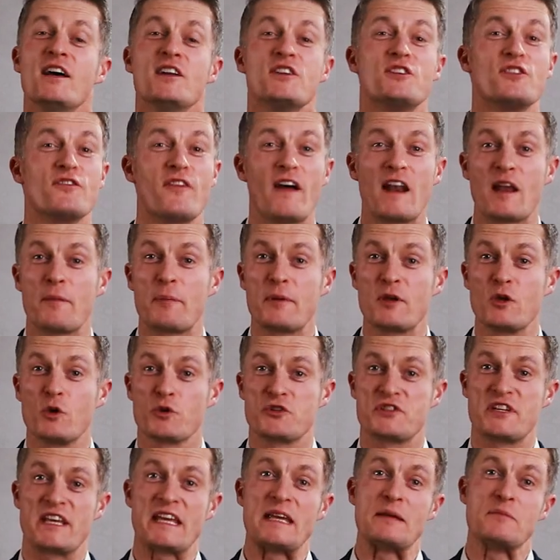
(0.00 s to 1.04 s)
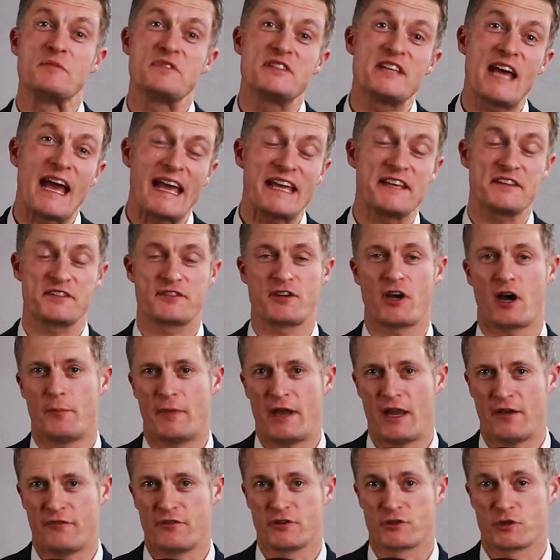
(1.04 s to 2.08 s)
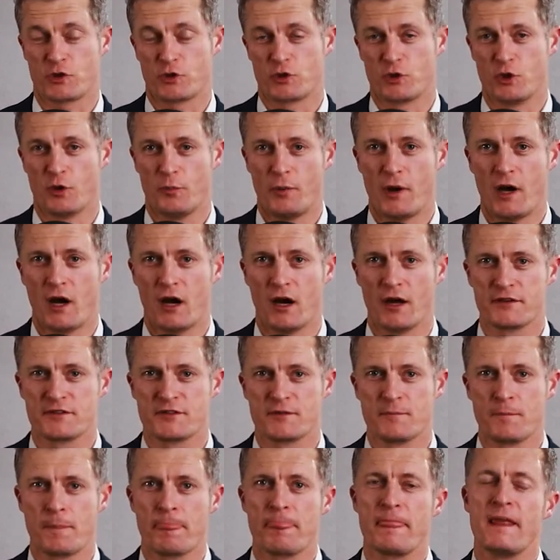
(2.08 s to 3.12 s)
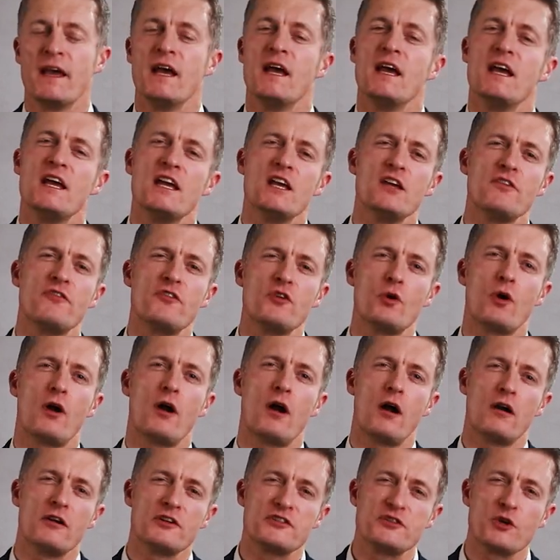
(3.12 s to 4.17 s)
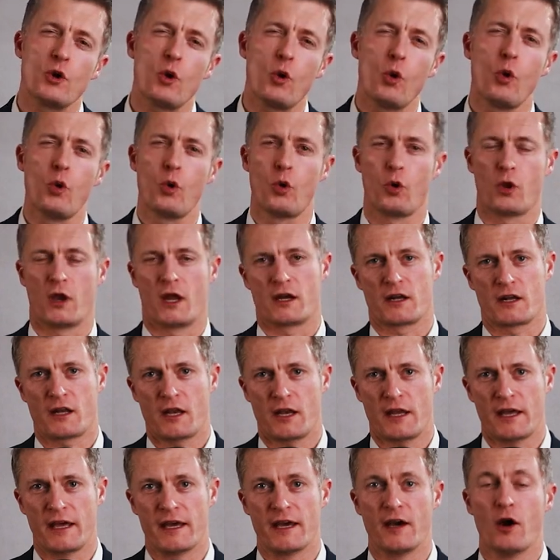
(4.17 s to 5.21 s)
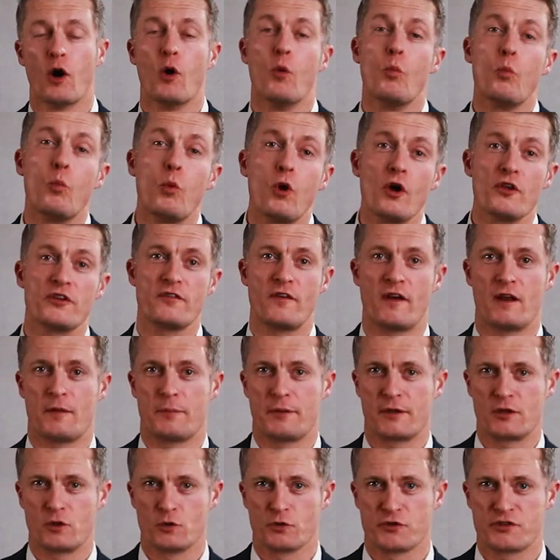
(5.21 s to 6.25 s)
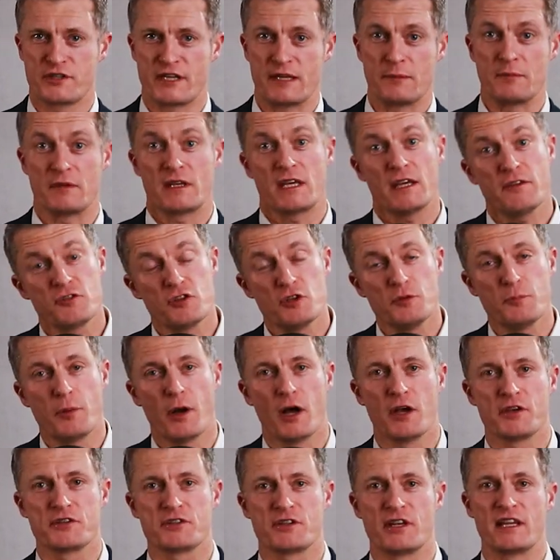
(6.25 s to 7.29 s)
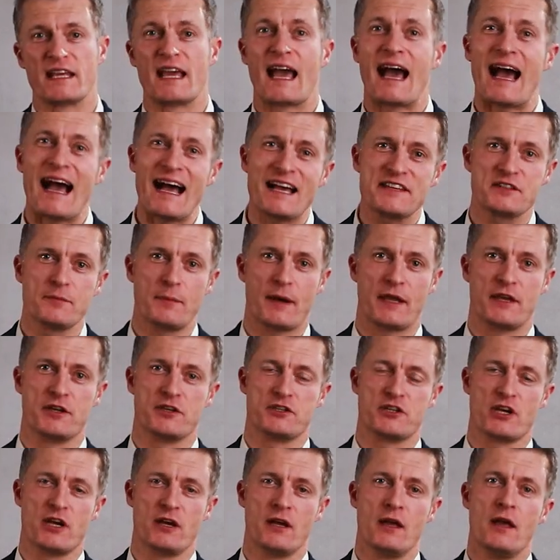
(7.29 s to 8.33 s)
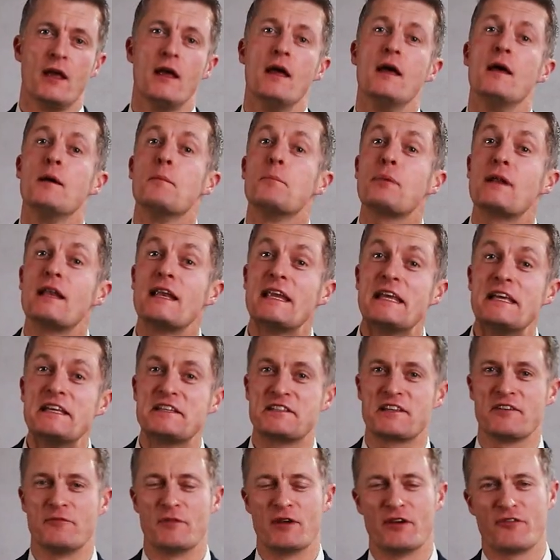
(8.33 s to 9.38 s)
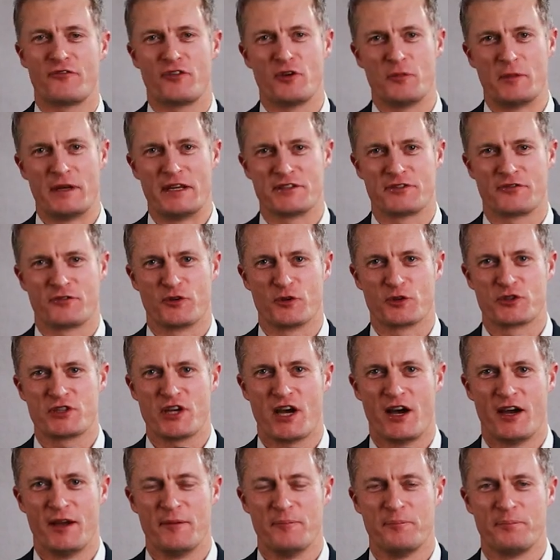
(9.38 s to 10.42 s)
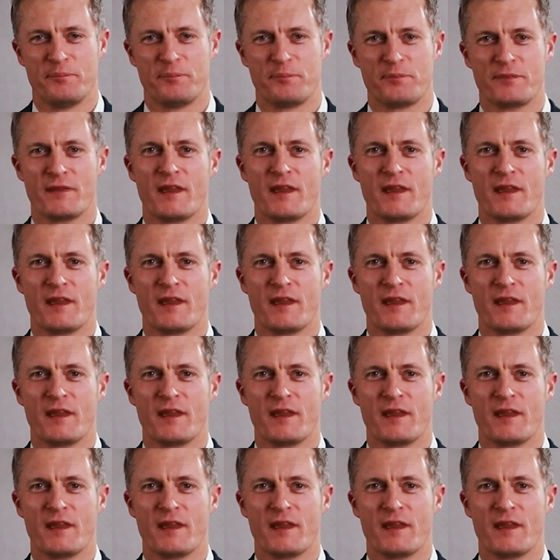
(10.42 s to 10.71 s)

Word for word: Developing your team takes time and effort on your part. If you are at all unclear on what developing your team gives you personally as a manager, please give me a few minutes of your time.